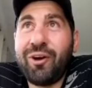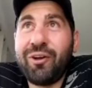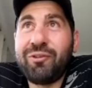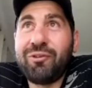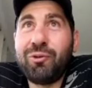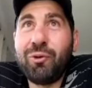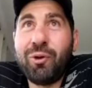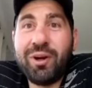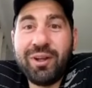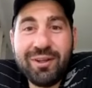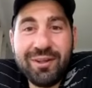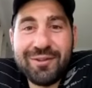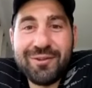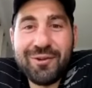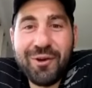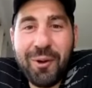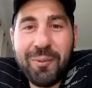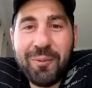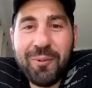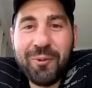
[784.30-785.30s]
I thought at the
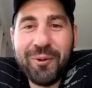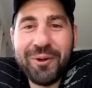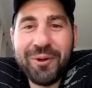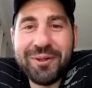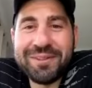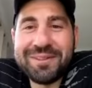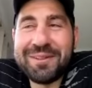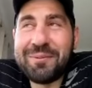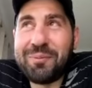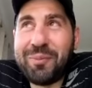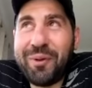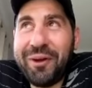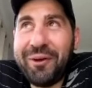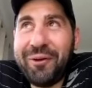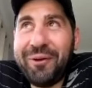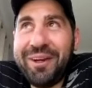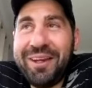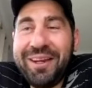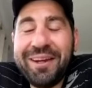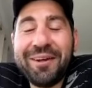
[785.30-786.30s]
time it wasn't a
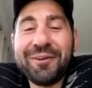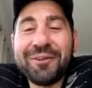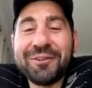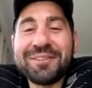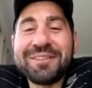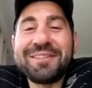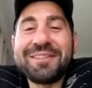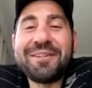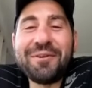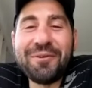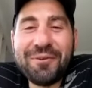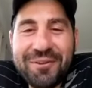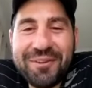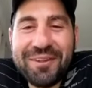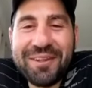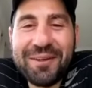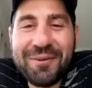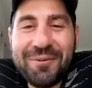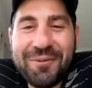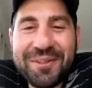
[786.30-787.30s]
penalty, and I still
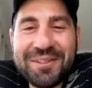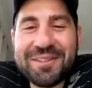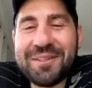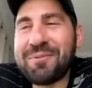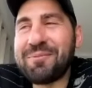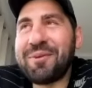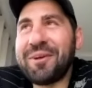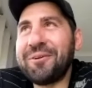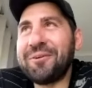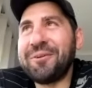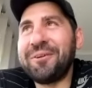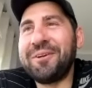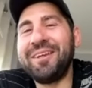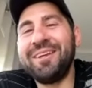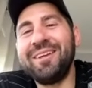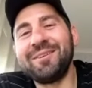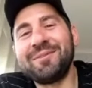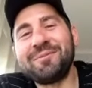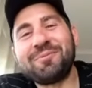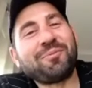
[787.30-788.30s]
think it wasn't a
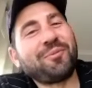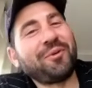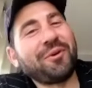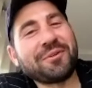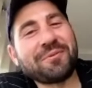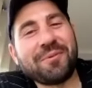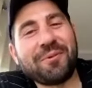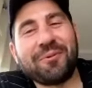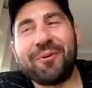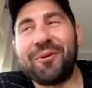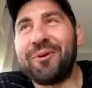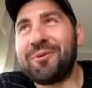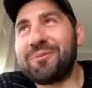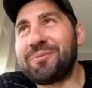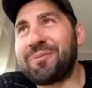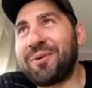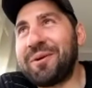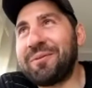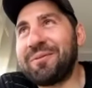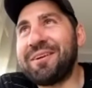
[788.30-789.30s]
penalty. Brisbane Roar
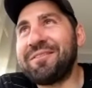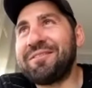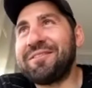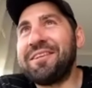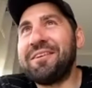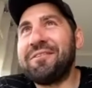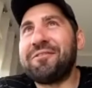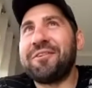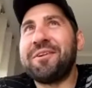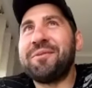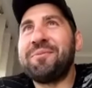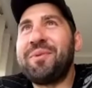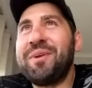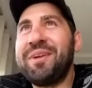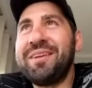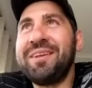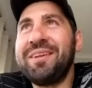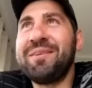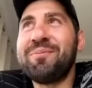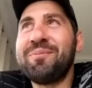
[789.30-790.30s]
probably have a different
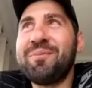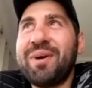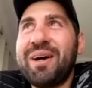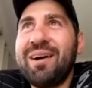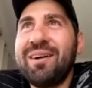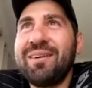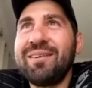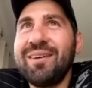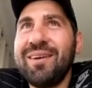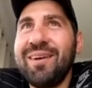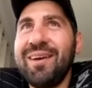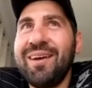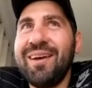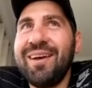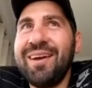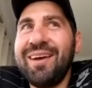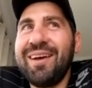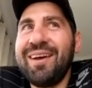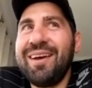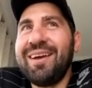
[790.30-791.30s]
opinion, but
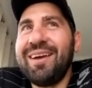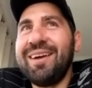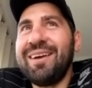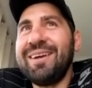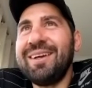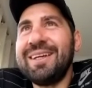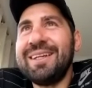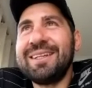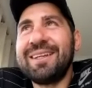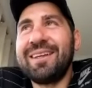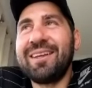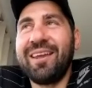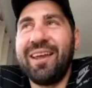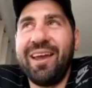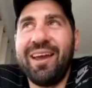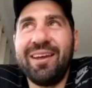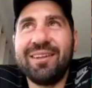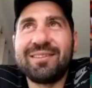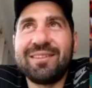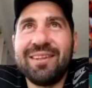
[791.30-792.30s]

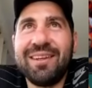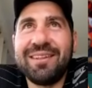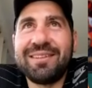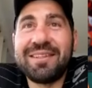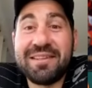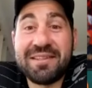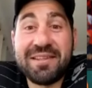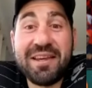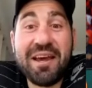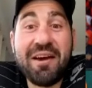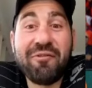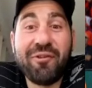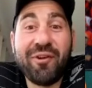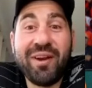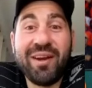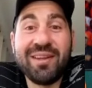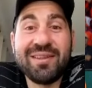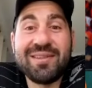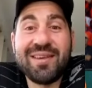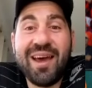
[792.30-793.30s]
yeah, it's a tough
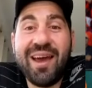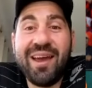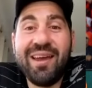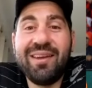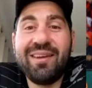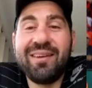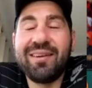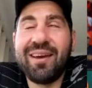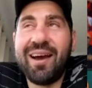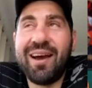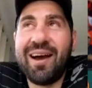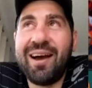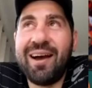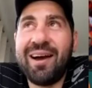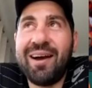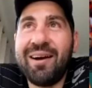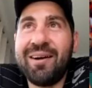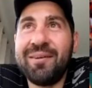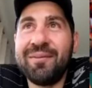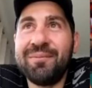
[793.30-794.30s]
one to take.
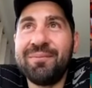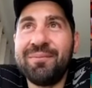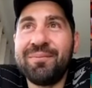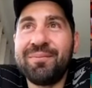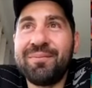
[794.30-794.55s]
Yeah,